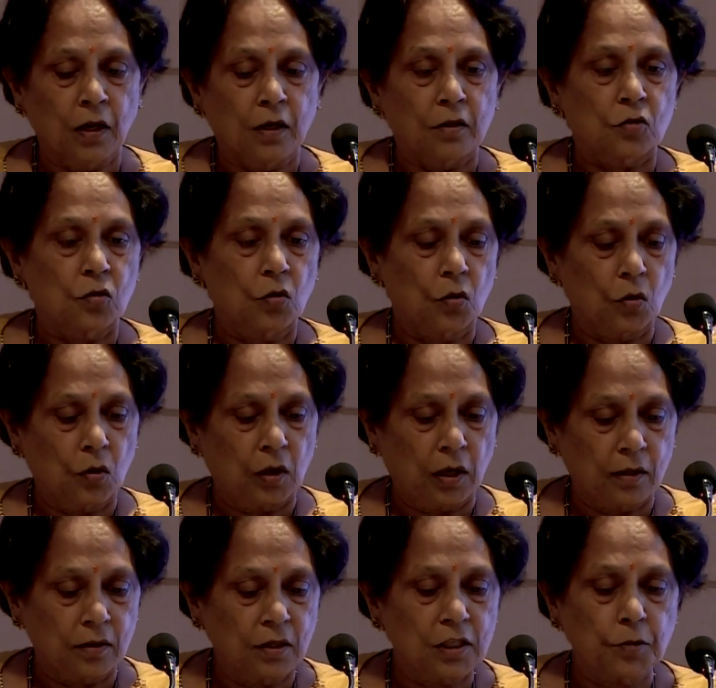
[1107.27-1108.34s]

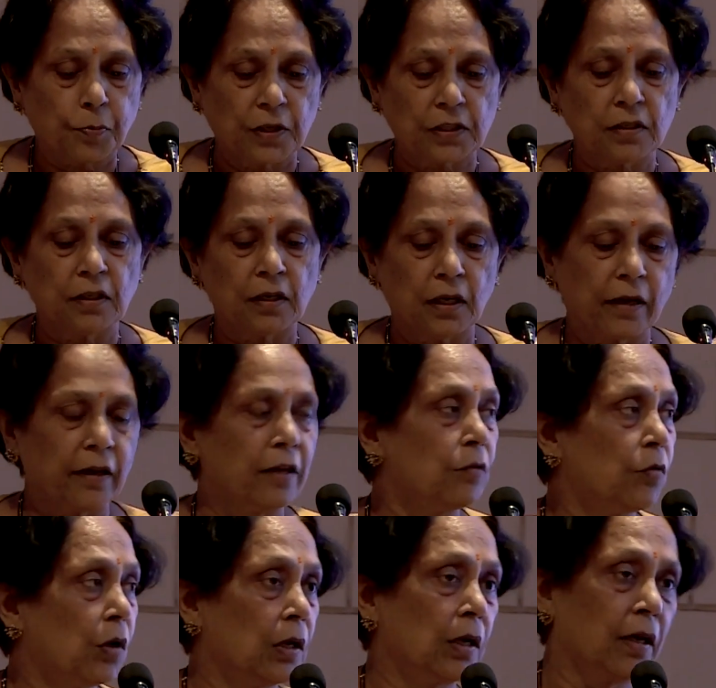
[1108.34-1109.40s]
So this patient again,
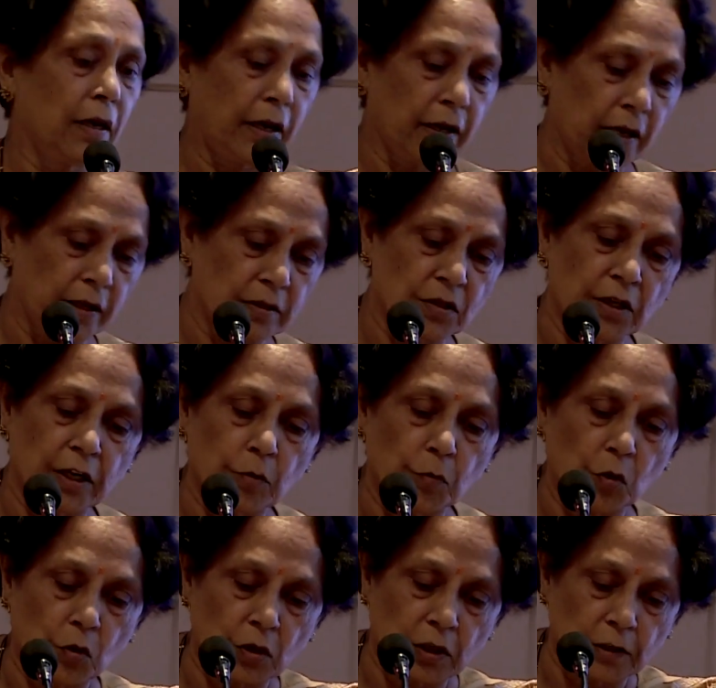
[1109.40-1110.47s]
like I said
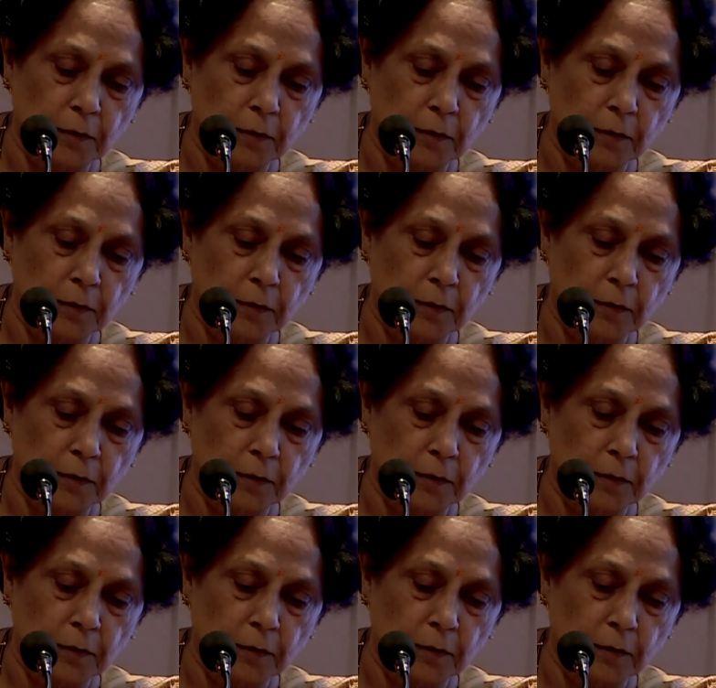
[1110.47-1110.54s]
about